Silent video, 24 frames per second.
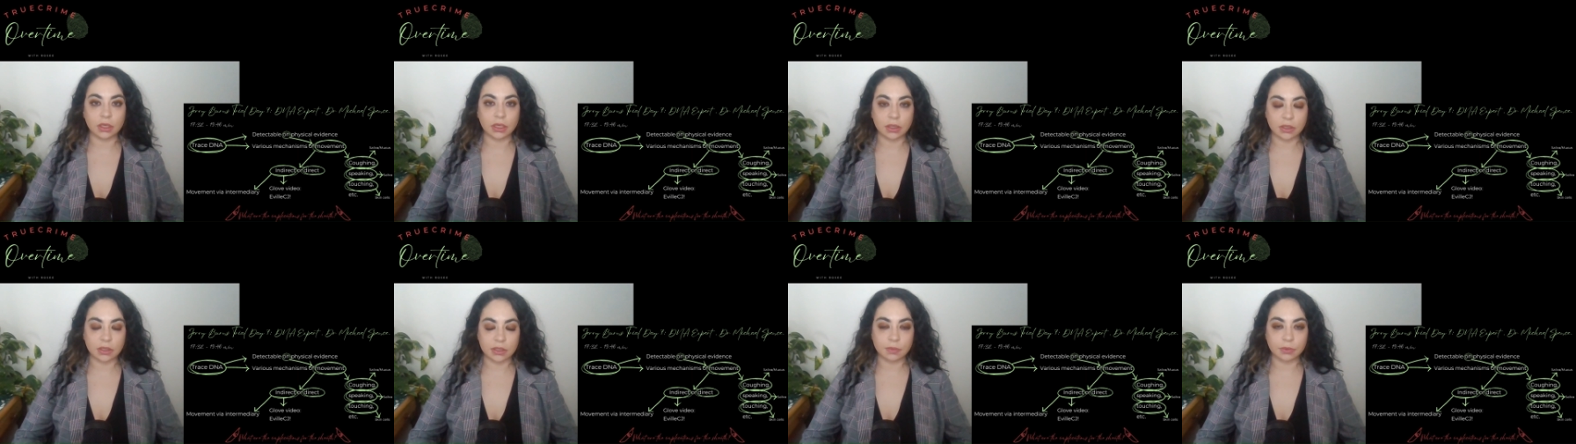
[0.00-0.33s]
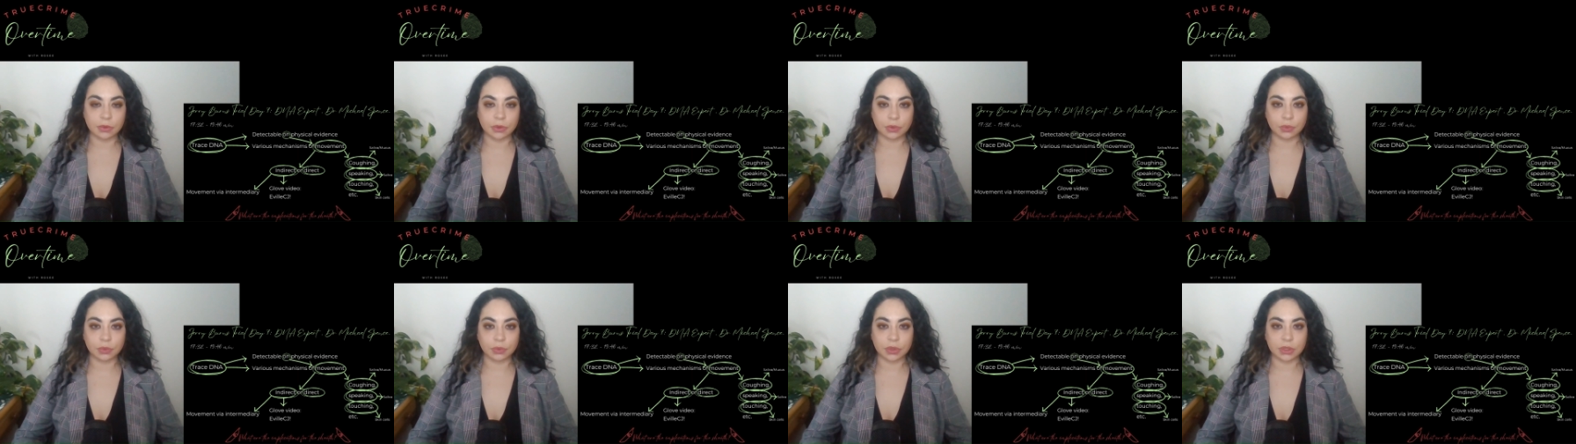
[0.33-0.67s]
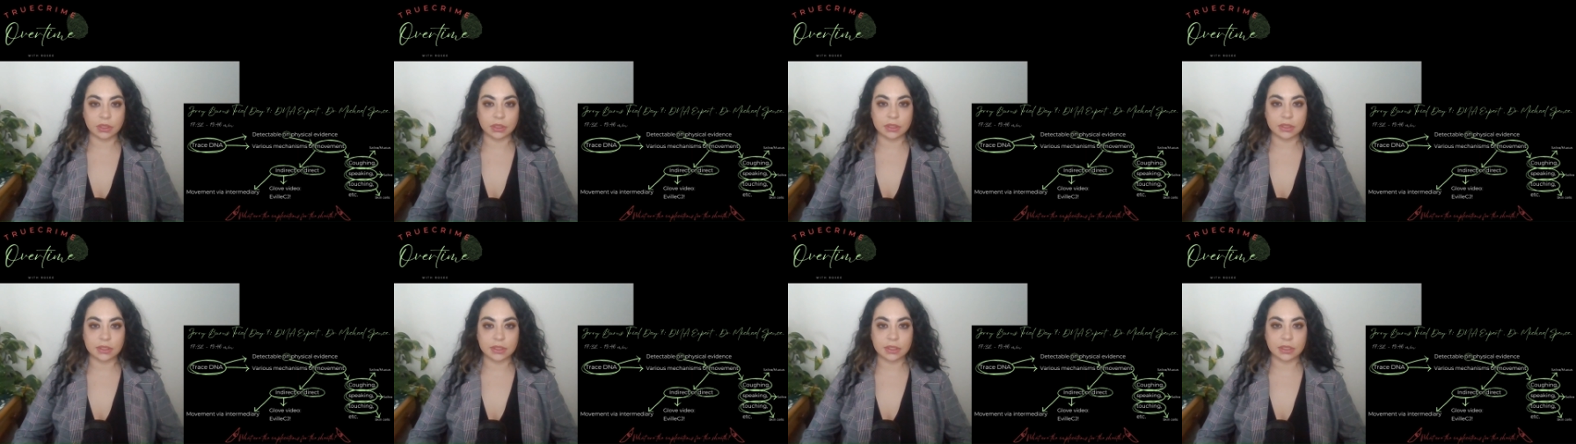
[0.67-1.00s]
expert
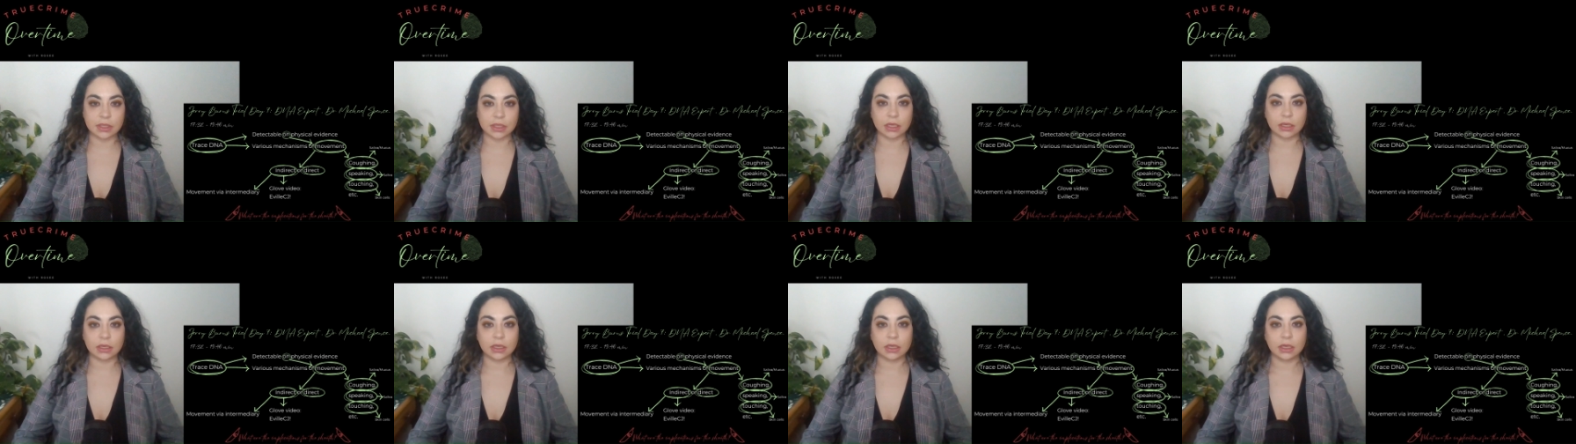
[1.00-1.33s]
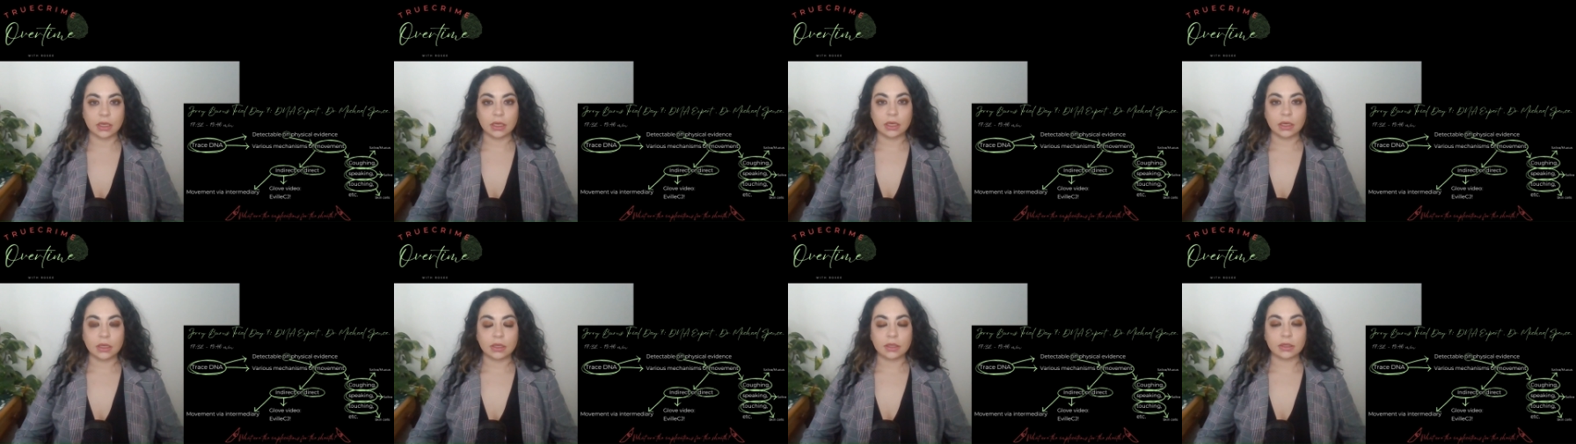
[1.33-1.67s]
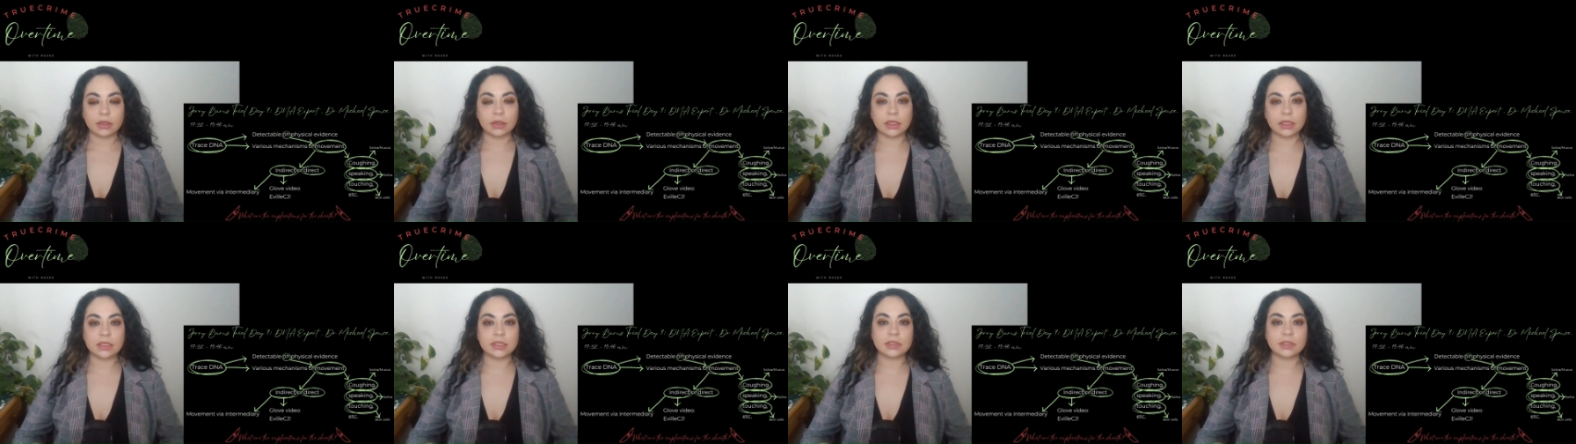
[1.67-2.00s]
witness that
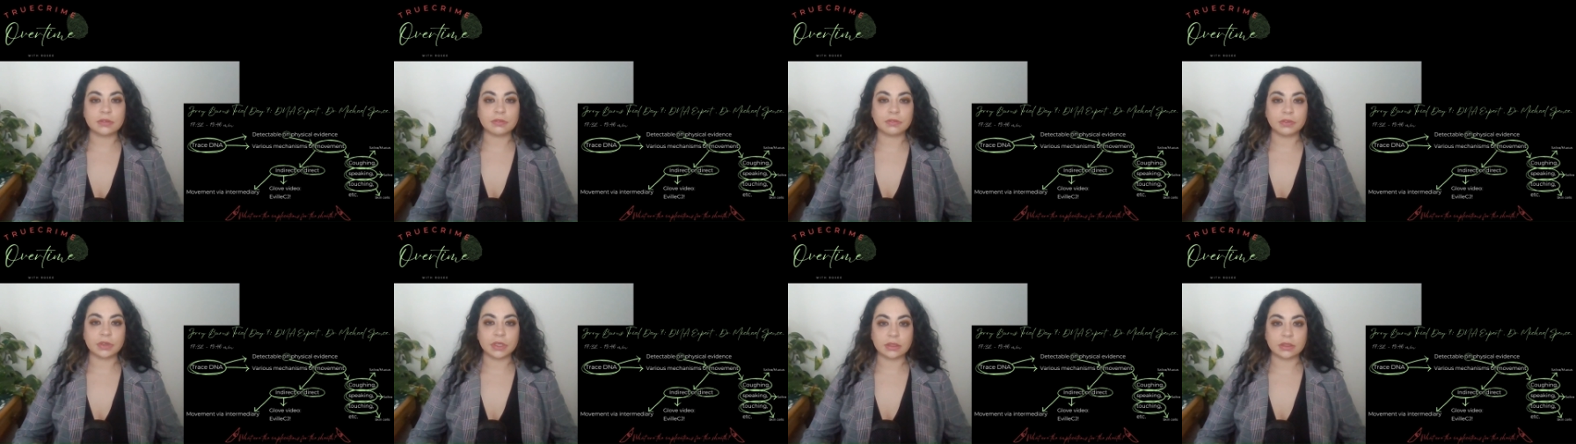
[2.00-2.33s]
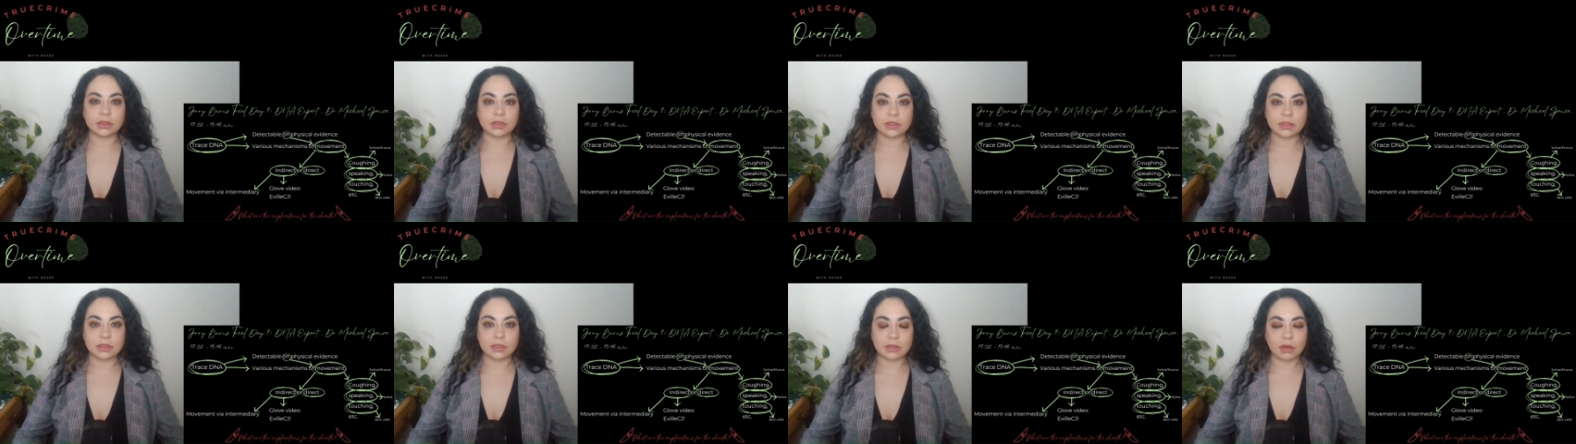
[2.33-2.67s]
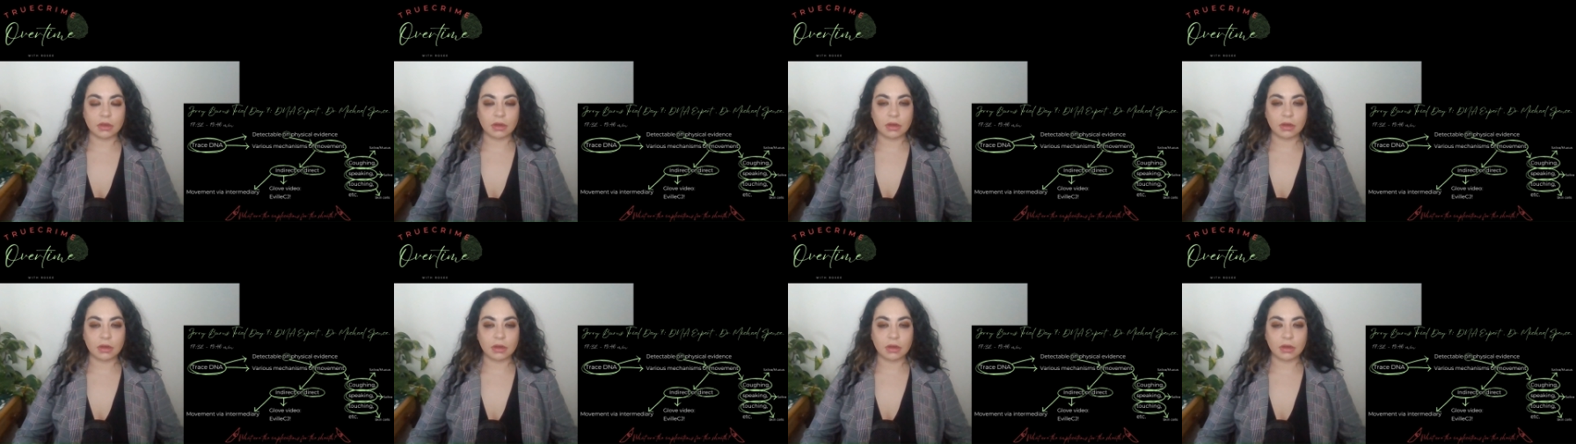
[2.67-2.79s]
these events,